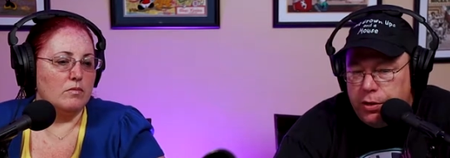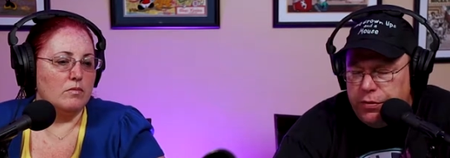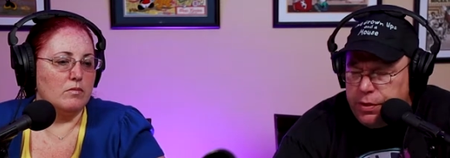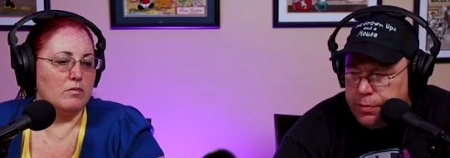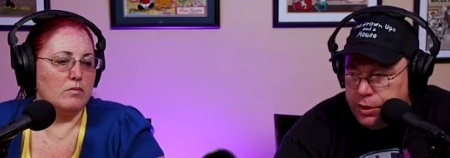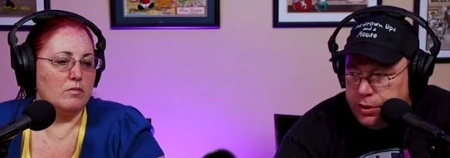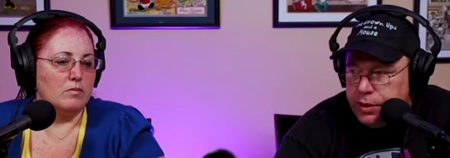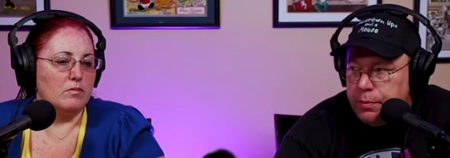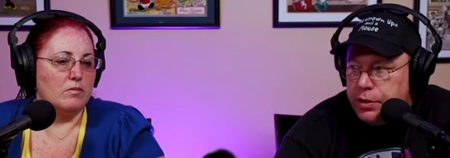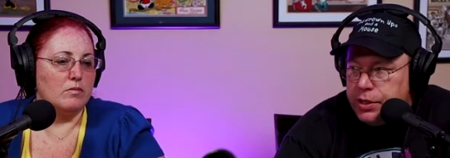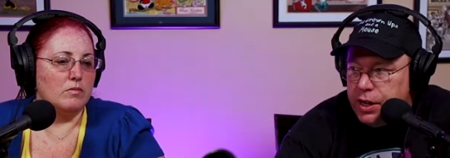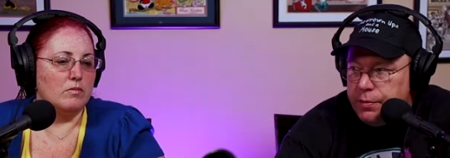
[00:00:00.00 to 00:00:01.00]
Speaker 1: November,
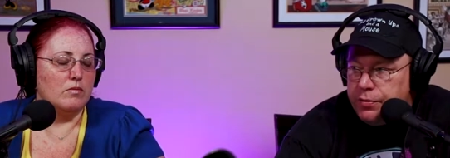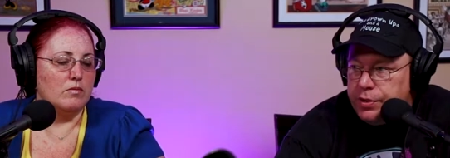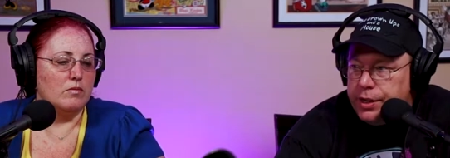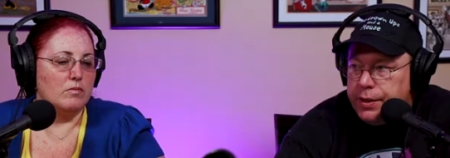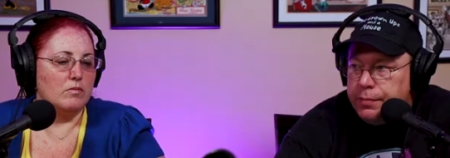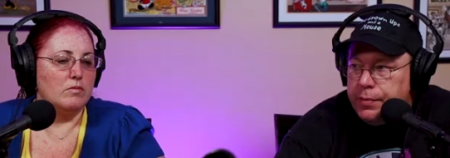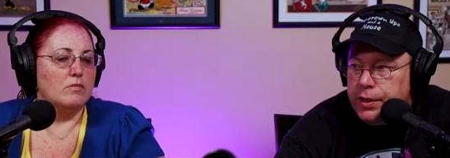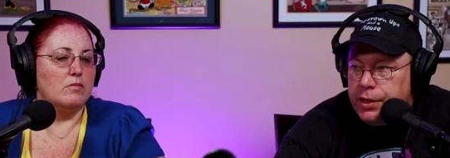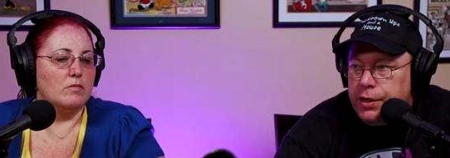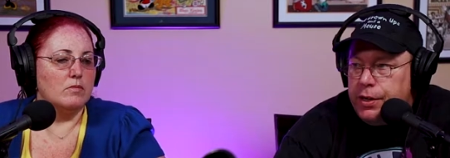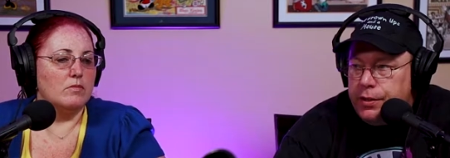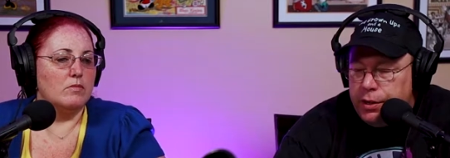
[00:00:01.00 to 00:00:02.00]
December timeframe,
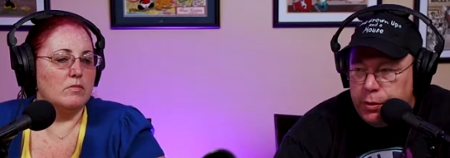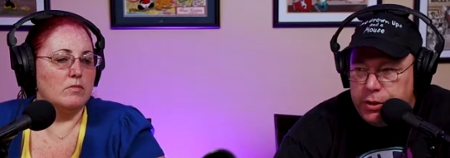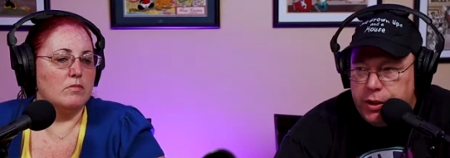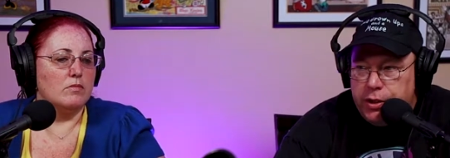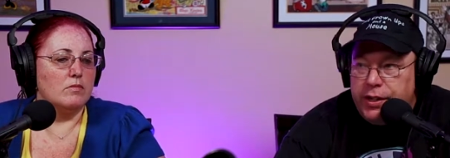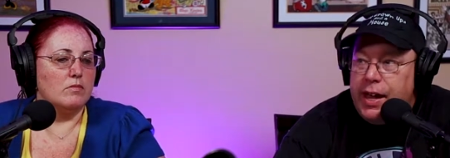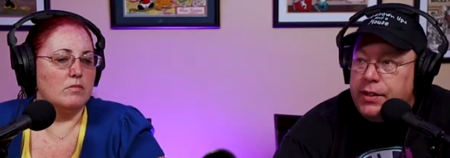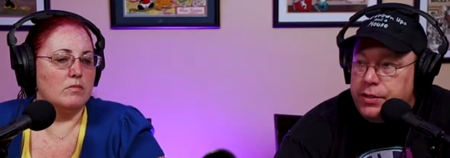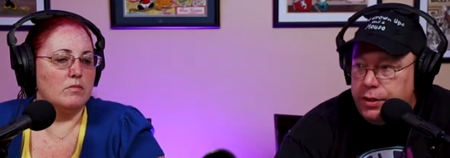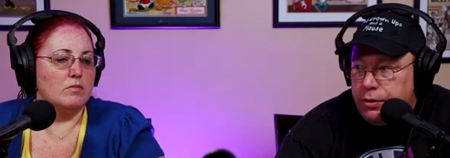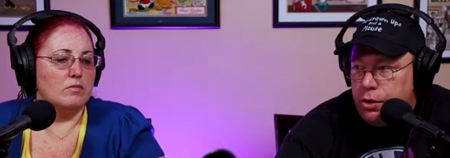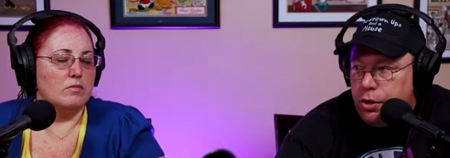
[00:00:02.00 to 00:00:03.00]
there was a
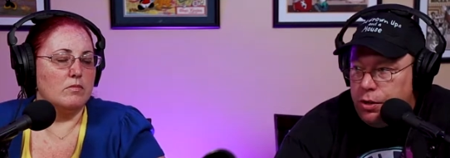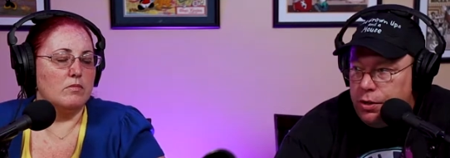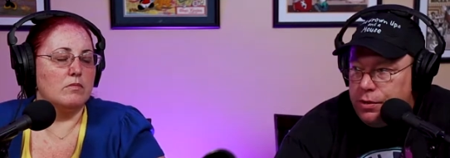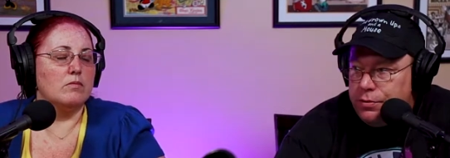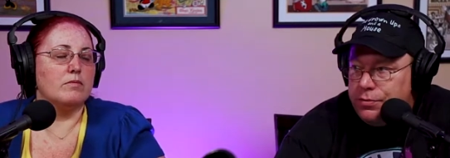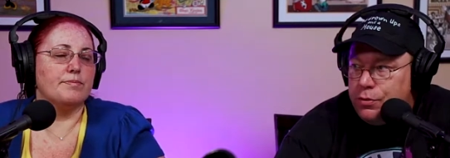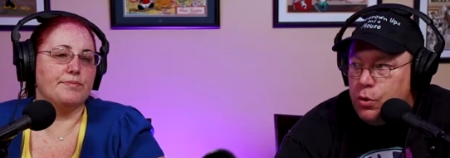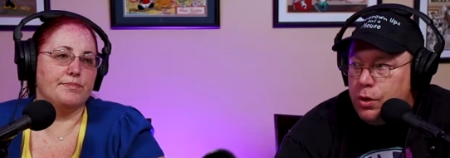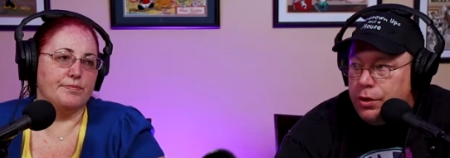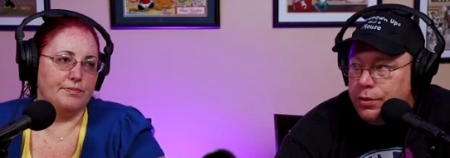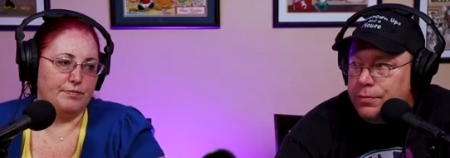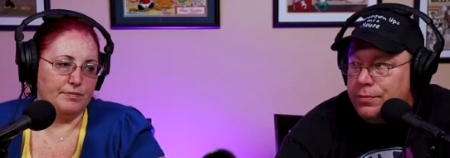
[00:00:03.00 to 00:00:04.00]
casting call
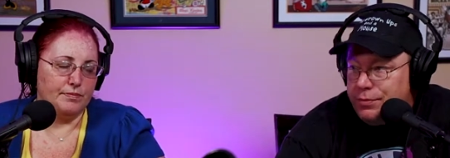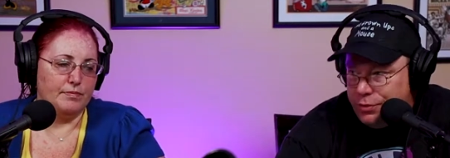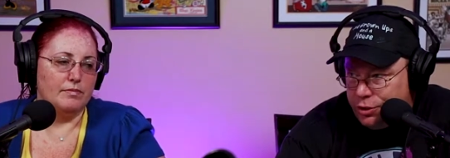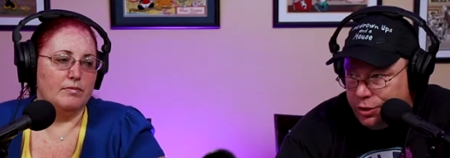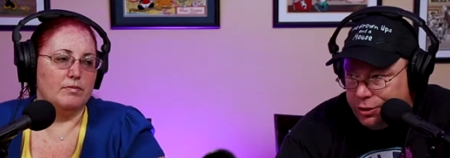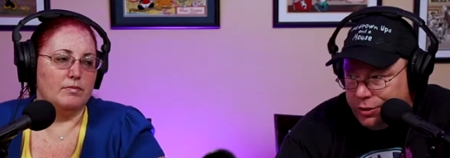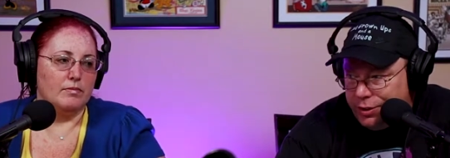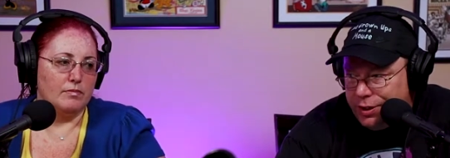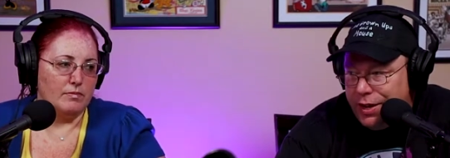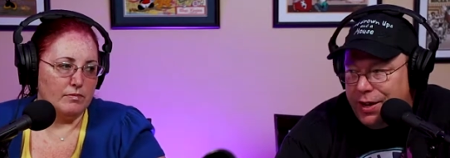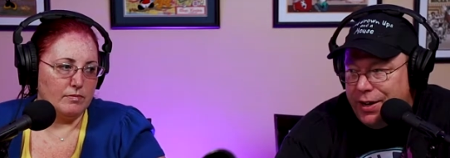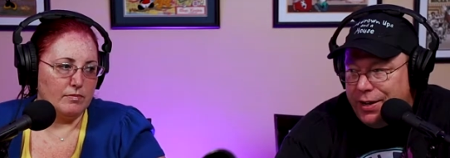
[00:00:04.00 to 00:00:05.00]
for Cirque du
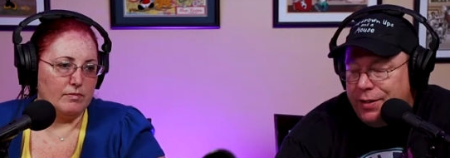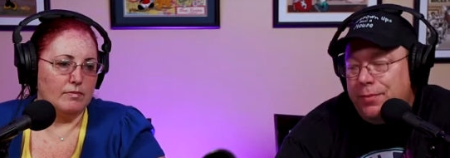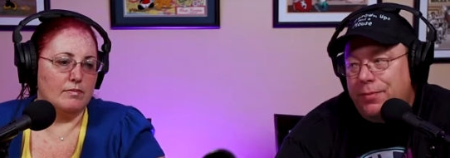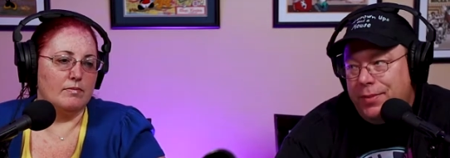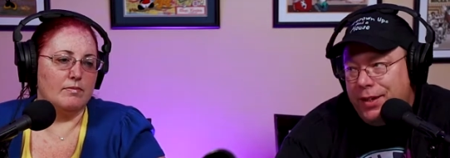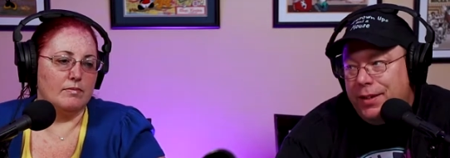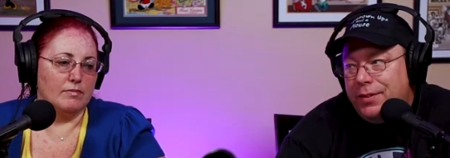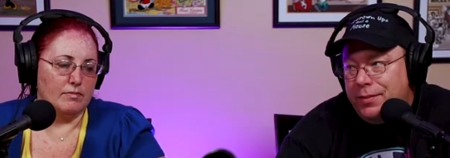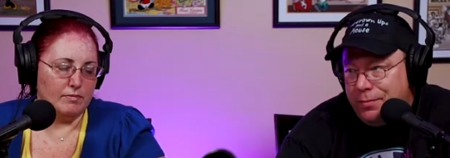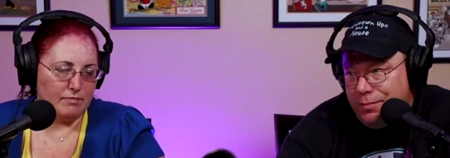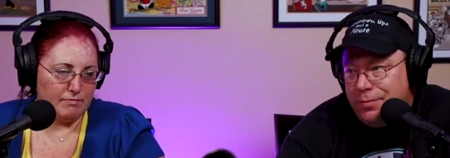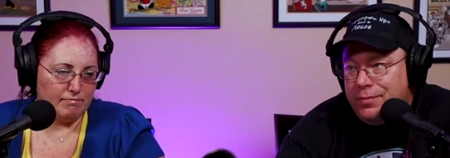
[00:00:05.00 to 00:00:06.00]
Soleil
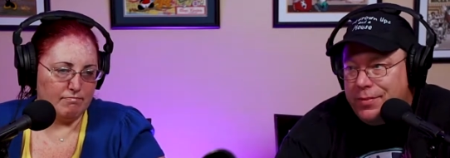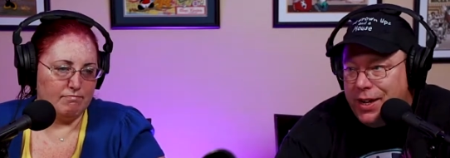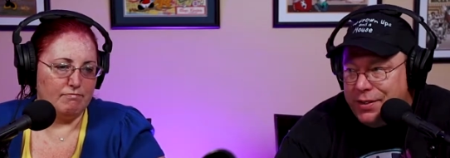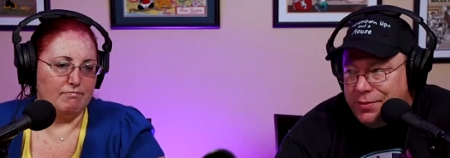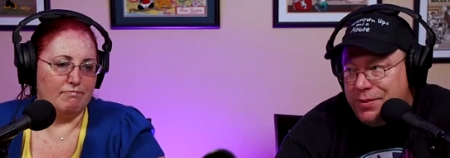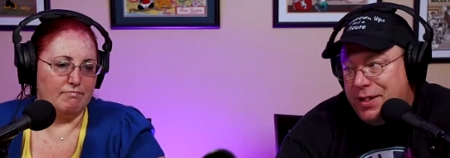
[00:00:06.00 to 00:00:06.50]
in at,